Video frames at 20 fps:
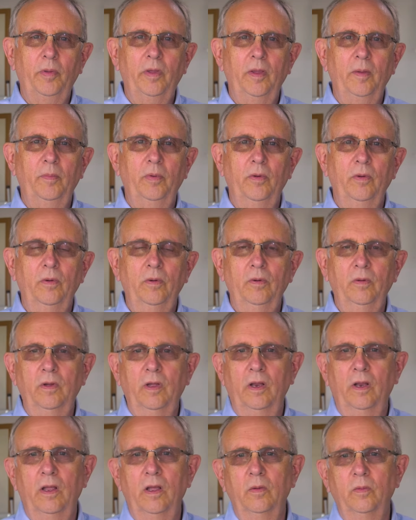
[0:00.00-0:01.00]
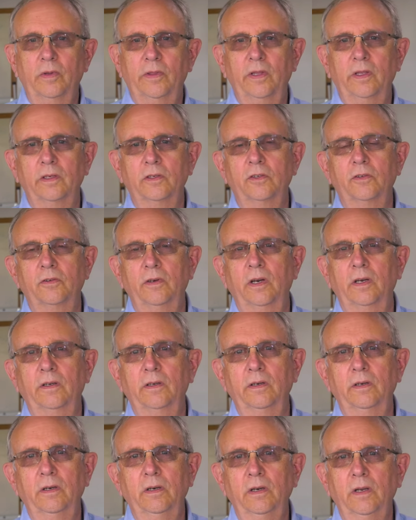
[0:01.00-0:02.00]
people along with the
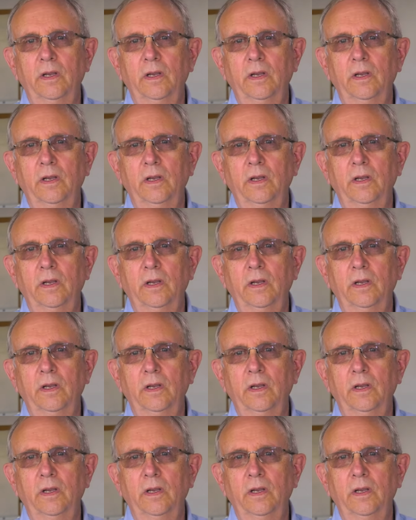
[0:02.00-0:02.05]
instructor